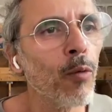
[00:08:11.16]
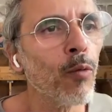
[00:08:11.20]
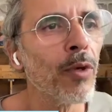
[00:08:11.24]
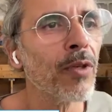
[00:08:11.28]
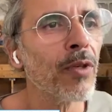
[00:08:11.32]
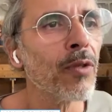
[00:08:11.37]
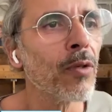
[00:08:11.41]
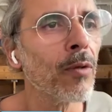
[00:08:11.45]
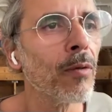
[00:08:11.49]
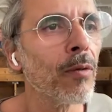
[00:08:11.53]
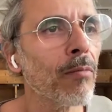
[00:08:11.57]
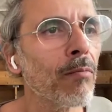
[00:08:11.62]

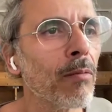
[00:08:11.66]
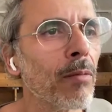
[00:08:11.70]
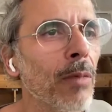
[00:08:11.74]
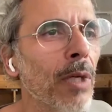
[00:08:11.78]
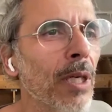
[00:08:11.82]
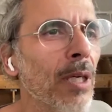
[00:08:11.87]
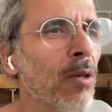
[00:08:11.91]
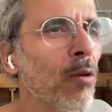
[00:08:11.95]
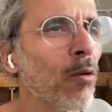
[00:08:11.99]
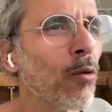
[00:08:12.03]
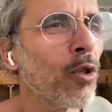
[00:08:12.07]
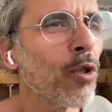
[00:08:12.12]
with
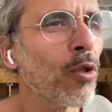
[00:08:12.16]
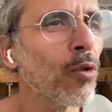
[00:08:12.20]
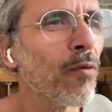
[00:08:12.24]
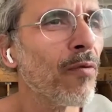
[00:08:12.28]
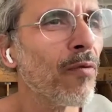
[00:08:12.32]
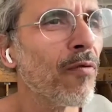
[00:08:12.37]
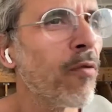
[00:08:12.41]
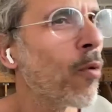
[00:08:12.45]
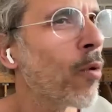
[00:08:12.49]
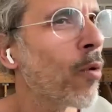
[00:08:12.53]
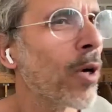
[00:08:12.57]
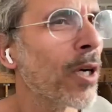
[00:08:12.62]
like close to
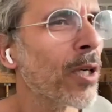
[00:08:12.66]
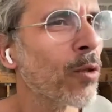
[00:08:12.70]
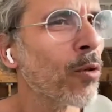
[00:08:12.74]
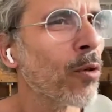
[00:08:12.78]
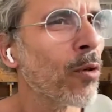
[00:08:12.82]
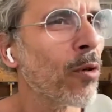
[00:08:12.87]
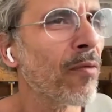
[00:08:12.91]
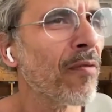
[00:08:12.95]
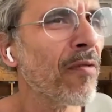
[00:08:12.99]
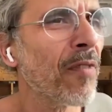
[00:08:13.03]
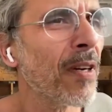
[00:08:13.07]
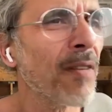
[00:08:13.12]

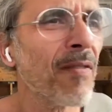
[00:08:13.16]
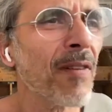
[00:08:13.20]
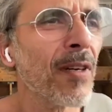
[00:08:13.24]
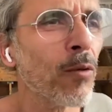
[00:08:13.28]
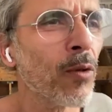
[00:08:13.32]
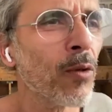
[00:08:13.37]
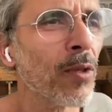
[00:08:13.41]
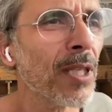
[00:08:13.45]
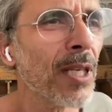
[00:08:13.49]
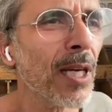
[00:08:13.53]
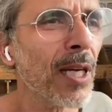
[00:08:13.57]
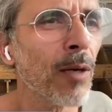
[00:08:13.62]
400 or
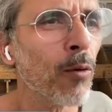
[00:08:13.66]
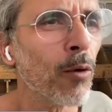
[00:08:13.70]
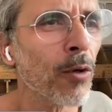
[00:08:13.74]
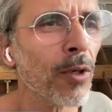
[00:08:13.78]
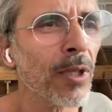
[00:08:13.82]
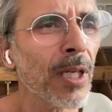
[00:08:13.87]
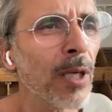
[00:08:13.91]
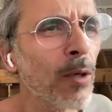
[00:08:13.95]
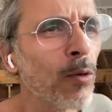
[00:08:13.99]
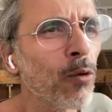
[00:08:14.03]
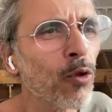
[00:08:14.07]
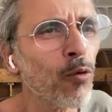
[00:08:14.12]
500
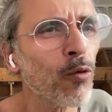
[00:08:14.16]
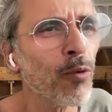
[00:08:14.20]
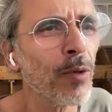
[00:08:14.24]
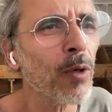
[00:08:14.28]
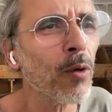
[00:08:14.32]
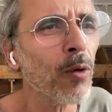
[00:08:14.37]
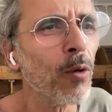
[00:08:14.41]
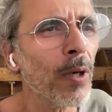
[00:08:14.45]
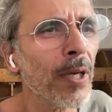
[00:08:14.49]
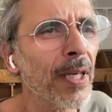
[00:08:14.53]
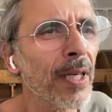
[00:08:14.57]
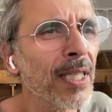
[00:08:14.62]
towers, I don't
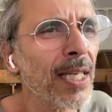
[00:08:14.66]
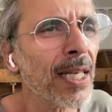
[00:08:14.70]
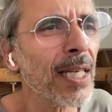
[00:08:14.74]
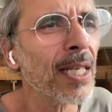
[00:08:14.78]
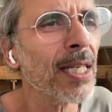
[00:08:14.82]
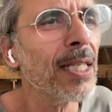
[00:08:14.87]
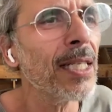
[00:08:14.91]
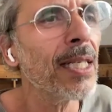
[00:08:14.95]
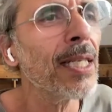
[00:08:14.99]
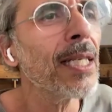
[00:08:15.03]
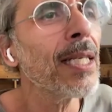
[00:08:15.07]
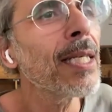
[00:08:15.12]
recall
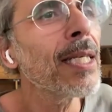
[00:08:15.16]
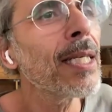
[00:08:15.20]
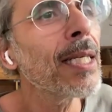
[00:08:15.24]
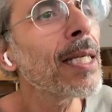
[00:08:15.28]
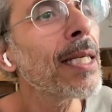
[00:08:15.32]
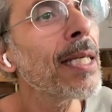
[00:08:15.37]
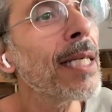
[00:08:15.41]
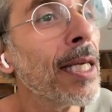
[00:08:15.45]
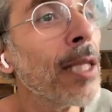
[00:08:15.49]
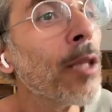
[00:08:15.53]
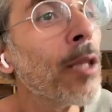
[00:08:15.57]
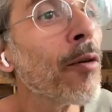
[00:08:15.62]
exactly,
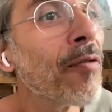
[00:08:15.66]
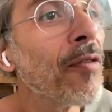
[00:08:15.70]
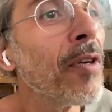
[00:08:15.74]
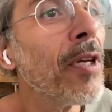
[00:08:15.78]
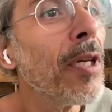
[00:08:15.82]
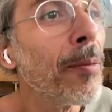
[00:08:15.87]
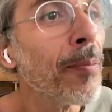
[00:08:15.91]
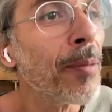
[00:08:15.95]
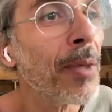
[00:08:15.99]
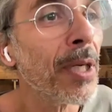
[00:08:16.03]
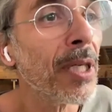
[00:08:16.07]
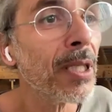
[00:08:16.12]
in the
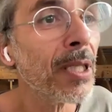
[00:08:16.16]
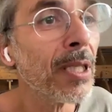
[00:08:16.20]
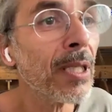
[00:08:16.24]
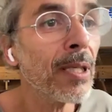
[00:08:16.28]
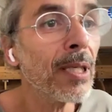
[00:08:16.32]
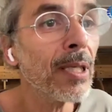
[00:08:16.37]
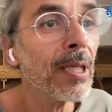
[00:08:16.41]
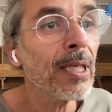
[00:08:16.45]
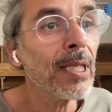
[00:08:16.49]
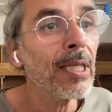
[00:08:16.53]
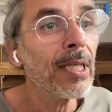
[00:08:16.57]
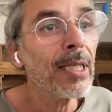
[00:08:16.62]
Philippines.
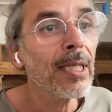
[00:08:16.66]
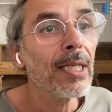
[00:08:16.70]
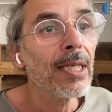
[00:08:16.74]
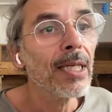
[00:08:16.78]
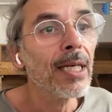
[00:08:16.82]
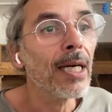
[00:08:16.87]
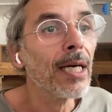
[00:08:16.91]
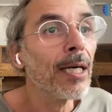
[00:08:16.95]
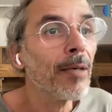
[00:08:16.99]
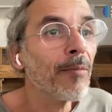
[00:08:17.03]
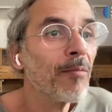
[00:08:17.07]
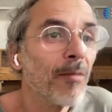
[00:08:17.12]

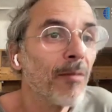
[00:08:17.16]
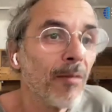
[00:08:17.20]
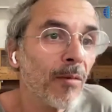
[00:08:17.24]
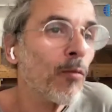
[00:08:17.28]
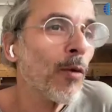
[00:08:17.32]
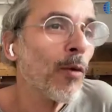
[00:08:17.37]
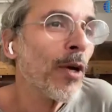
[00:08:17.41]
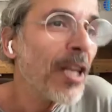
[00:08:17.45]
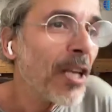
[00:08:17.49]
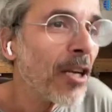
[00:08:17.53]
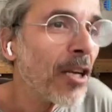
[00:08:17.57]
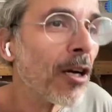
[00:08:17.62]

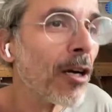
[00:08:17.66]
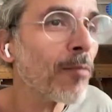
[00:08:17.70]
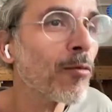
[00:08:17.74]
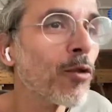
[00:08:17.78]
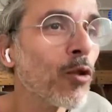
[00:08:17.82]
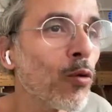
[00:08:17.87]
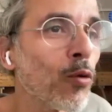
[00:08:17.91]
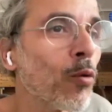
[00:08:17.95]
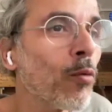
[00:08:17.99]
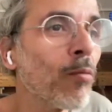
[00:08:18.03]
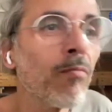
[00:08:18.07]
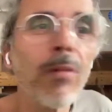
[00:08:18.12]
When it
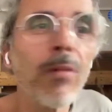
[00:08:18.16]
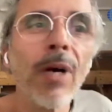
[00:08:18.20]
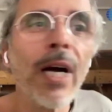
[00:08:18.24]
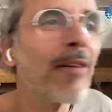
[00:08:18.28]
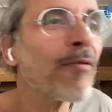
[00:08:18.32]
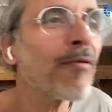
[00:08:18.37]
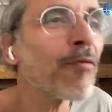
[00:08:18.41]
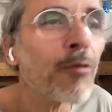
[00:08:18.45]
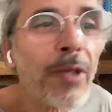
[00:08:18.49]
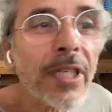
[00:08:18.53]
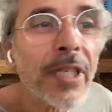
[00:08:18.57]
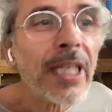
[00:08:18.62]
comes to
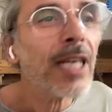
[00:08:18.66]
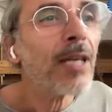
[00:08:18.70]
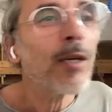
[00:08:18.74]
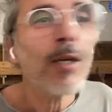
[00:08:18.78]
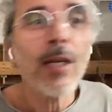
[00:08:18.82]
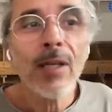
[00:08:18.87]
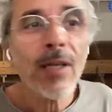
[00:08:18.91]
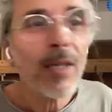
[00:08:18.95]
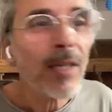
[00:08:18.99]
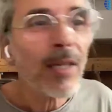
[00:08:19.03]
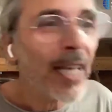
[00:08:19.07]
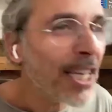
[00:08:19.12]

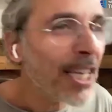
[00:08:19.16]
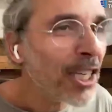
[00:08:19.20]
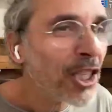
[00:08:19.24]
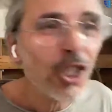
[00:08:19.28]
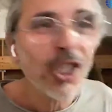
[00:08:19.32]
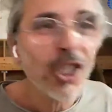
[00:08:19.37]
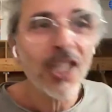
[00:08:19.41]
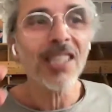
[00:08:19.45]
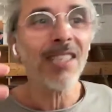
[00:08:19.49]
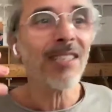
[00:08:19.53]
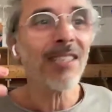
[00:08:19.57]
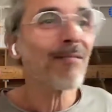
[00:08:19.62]
Africa,
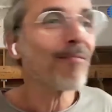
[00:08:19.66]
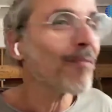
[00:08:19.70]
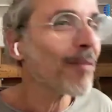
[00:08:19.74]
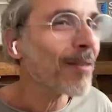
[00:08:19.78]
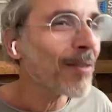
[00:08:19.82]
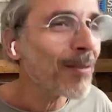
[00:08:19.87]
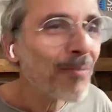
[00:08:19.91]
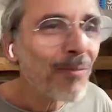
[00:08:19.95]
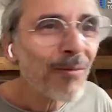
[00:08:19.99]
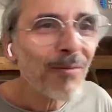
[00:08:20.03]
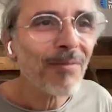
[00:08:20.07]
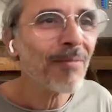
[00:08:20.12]
Asia,
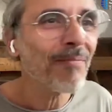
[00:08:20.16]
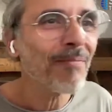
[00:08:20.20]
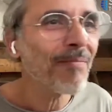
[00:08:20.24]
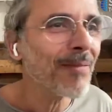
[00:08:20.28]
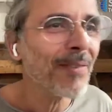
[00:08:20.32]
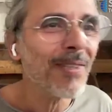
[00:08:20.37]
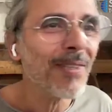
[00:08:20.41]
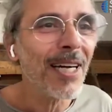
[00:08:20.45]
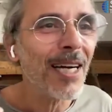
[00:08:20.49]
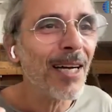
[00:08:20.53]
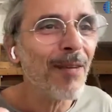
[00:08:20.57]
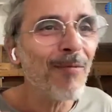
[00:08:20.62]

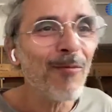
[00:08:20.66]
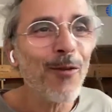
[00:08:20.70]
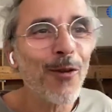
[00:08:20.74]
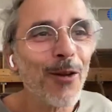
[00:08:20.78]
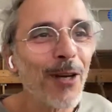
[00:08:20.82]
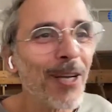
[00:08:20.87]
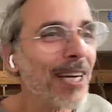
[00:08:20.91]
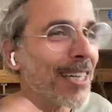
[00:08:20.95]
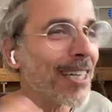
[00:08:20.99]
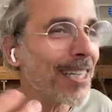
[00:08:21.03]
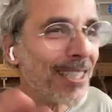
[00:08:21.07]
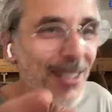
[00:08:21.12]
I'm the
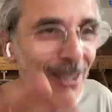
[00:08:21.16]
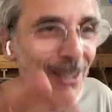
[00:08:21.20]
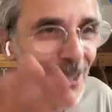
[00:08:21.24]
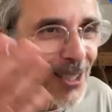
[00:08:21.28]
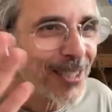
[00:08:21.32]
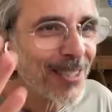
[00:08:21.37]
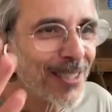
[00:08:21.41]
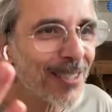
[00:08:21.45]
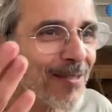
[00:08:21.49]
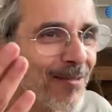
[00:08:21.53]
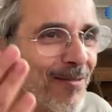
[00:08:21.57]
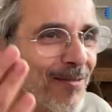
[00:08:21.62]
guy
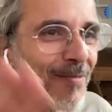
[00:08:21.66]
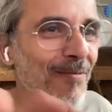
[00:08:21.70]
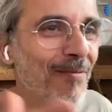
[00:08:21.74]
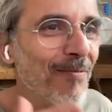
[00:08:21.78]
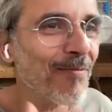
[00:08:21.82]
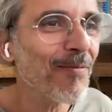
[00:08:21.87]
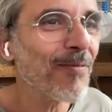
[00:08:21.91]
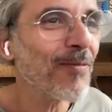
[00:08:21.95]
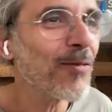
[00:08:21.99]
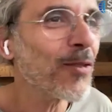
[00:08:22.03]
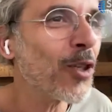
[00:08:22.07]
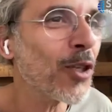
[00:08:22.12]

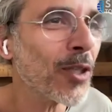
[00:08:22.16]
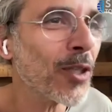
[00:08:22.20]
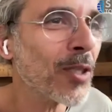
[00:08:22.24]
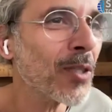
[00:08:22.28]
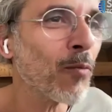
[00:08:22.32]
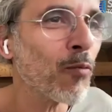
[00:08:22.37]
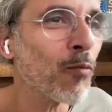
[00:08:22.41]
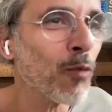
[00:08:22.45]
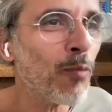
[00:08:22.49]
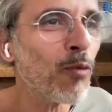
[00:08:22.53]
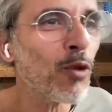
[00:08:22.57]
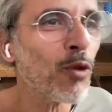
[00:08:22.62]

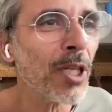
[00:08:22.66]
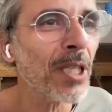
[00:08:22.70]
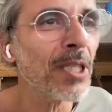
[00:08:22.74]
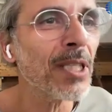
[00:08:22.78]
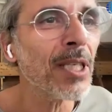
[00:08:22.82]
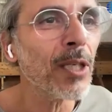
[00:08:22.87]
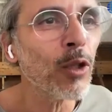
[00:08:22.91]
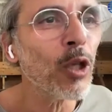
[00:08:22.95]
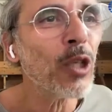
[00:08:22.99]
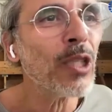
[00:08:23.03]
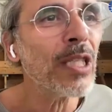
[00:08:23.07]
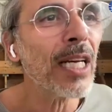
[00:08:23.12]
just
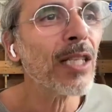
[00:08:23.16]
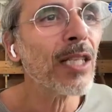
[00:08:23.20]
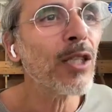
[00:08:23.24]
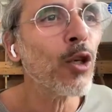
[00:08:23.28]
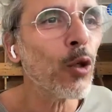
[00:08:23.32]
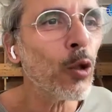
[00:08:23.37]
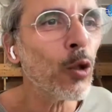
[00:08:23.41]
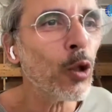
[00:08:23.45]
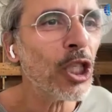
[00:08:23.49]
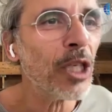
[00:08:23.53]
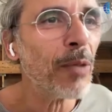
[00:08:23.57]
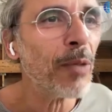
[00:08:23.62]
representing the
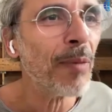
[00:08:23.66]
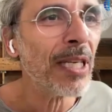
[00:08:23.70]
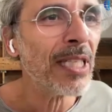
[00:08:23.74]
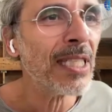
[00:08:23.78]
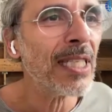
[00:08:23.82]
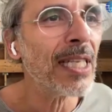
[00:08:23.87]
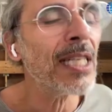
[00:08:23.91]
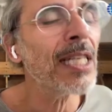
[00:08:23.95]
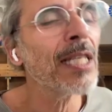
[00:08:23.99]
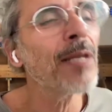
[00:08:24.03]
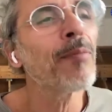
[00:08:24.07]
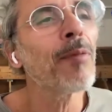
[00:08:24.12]
technology
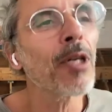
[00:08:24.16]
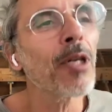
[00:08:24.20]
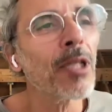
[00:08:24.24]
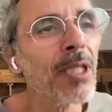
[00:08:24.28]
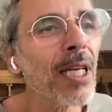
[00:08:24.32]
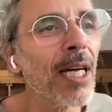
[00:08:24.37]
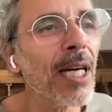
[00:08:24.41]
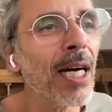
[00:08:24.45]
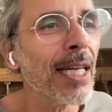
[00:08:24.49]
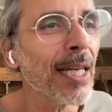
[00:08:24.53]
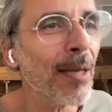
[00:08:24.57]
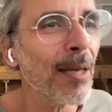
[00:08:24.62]
basically, but
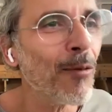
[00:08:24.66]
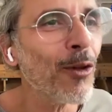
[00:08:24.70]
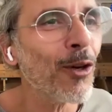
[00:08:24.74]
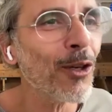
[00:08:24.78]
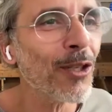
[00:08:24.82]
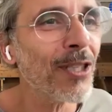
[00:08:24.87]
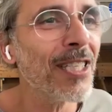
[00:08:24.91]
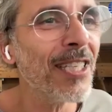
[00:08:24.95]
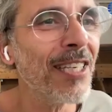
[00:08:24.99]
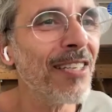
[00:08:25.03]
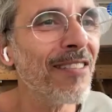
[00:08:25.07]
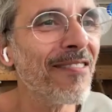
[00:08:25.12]
I am
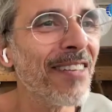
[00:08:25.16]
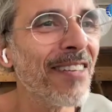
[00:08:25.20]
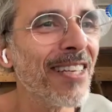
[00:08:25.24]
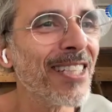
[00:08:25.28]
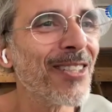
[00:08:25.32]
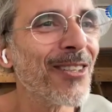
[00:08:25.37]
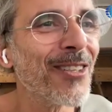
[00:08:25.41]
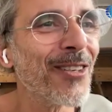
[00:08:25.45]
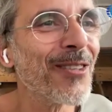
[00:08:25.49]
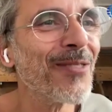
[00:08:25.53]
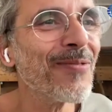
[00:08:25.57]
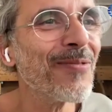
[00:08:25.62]
not the
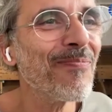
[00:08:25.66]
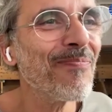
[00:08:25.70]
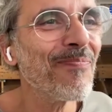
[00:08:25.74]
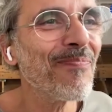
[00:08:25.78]
inventor.